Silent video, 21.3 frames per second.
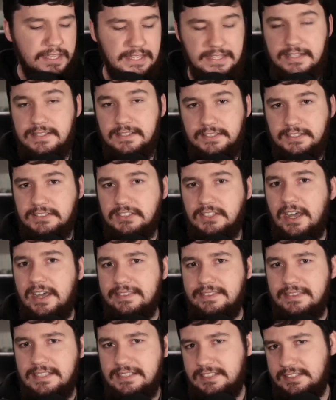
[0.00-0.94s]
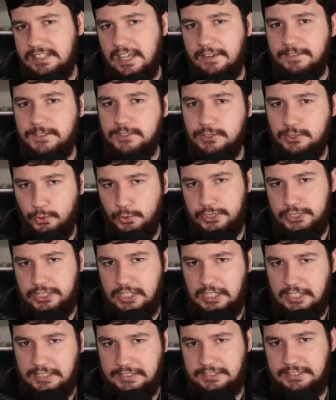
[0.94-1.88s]
inside the Ceph
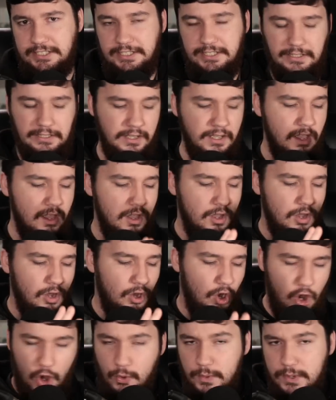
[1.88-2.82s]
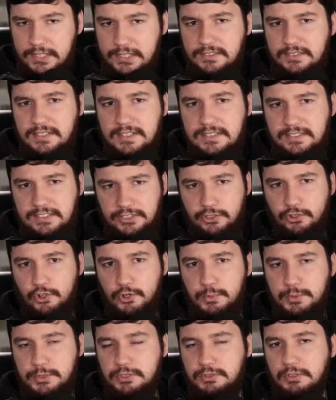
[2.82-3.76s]
storage cluster. O S D
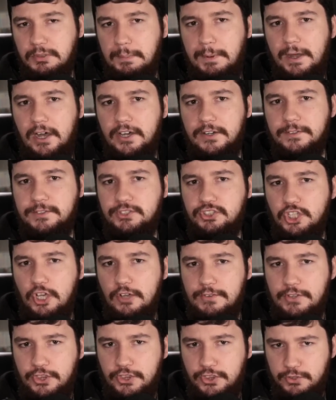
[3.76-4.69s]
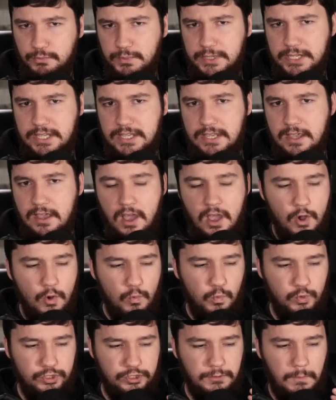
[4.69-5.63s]
zero, which was a part of server three,
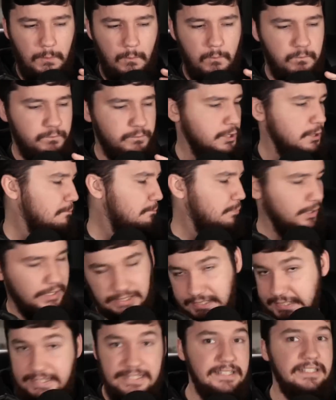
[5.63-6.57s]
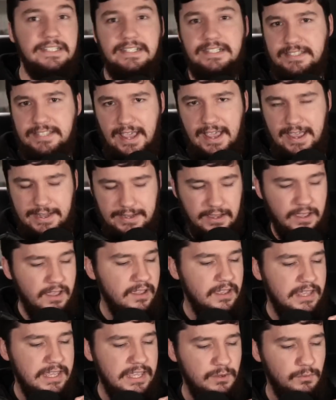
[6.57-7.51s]
was completely dead.
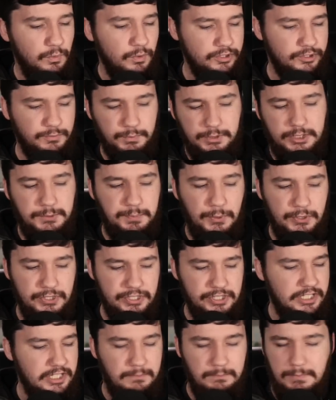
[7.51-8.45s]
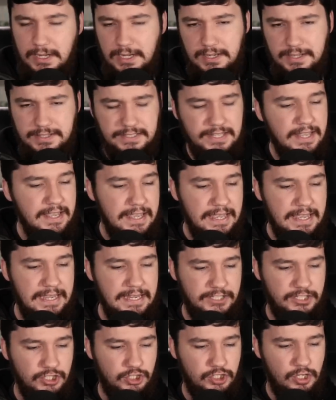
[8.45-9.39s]
It wasn't responding to commands,
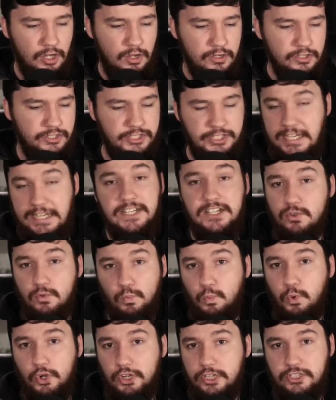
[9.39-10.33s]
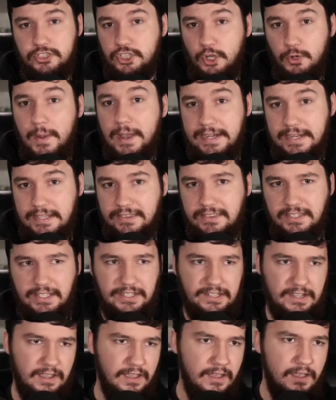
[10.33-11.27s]
it just didn't want to do
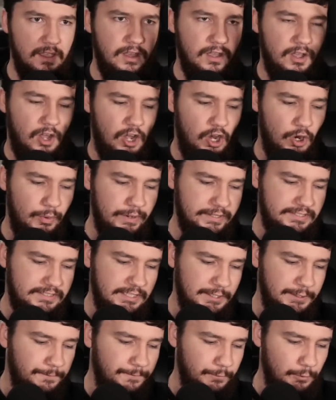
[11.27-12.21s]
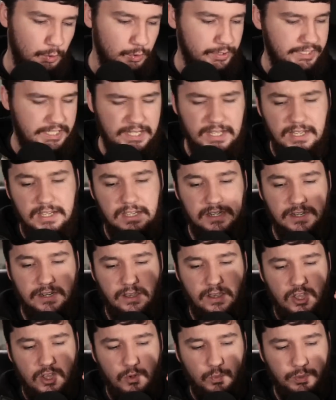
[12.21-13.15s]
anything. O S D
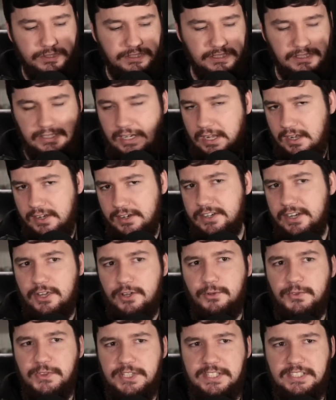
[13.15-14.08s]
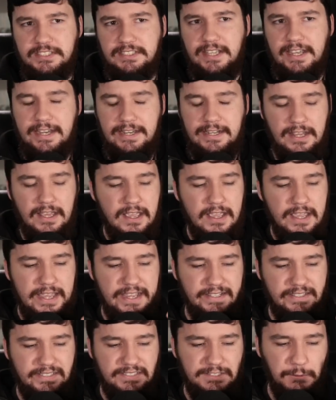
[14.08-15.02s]
fourteen was in an unhealthy state,
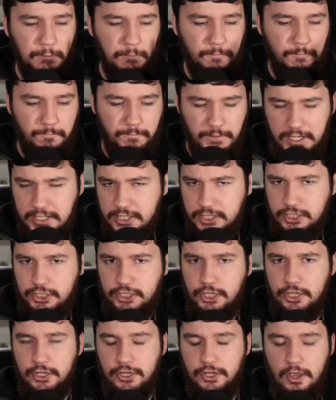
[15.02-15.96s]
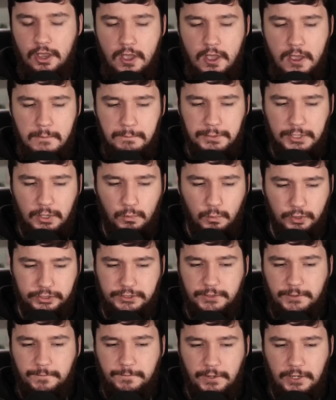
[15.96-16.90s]
it still functioned, but it
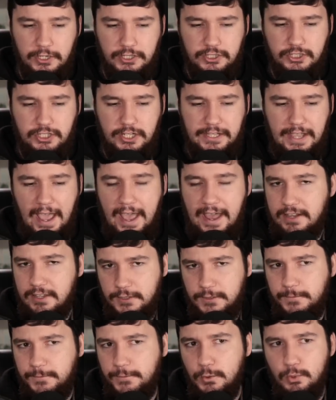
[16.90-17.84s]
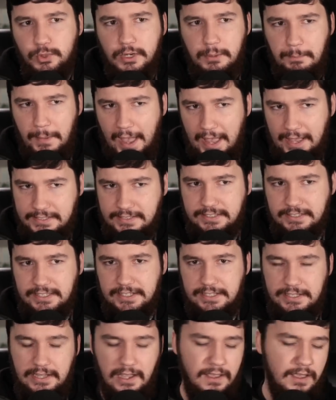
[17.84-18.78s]
wasn't functioning at its full
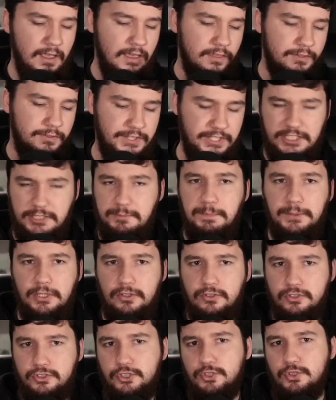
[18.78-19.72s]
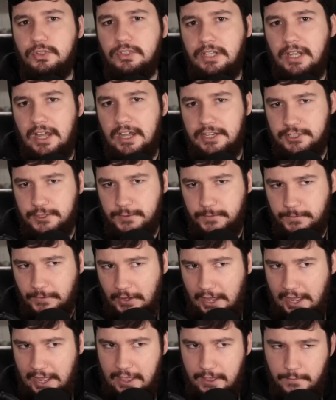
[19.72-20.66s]
capacity. This belonged to large
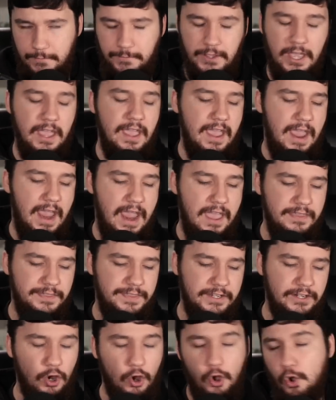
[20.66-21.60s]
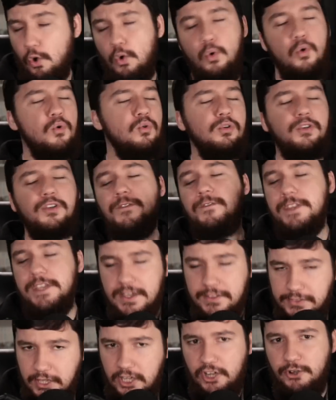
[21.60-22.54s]
five, and then all of
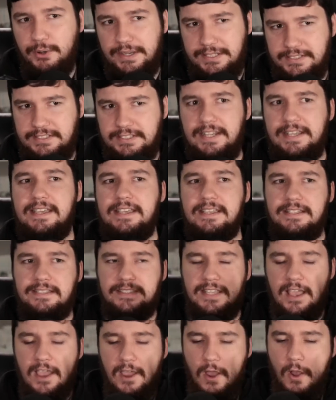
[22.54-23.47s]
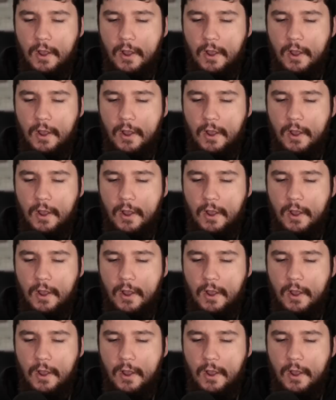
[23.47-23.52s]
the other O S Ds